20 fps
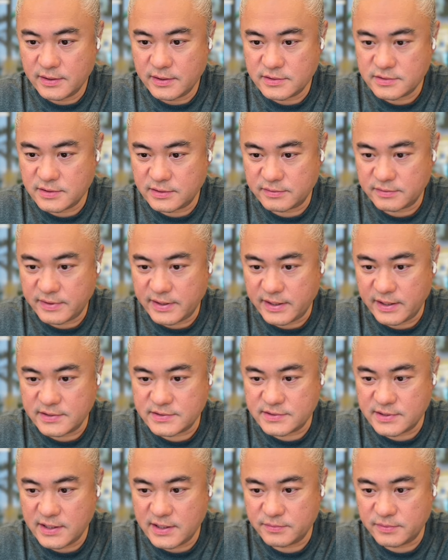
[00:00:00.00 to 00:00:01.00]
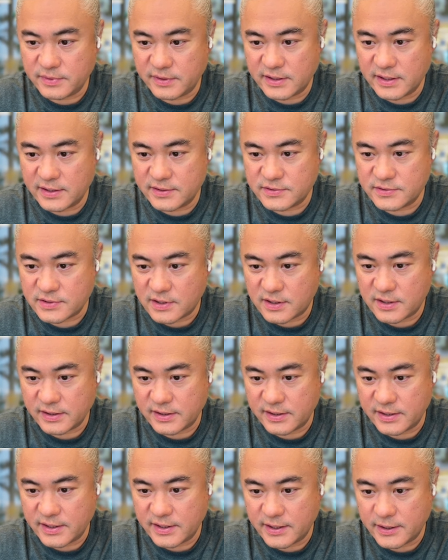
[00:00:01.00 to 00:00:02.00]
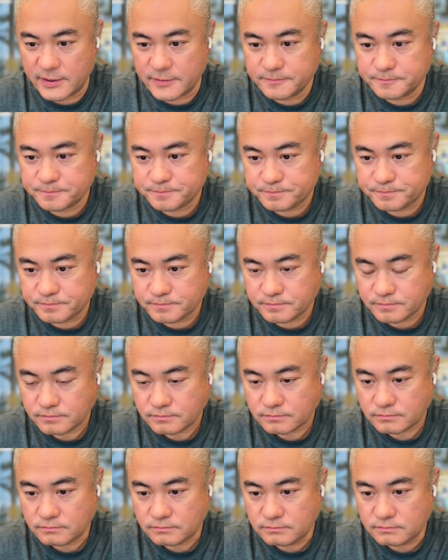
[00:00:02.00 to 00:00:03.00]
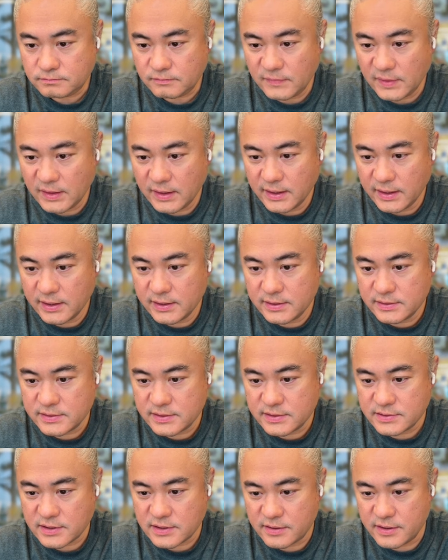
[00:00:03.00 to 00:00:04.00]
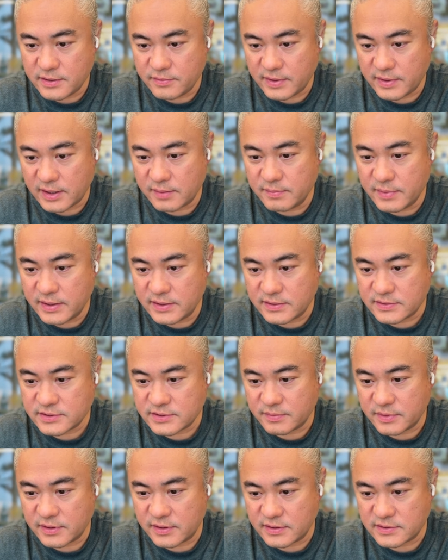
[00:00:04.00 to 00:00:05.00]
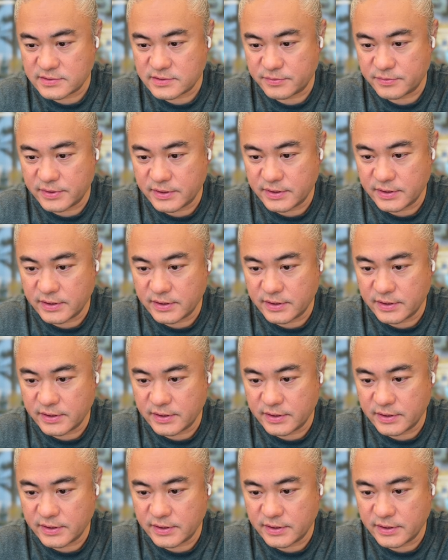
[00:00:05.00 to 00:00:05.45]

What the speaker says: So on the right hand side, we've got this ARC AI, and it's already recommending some of the things that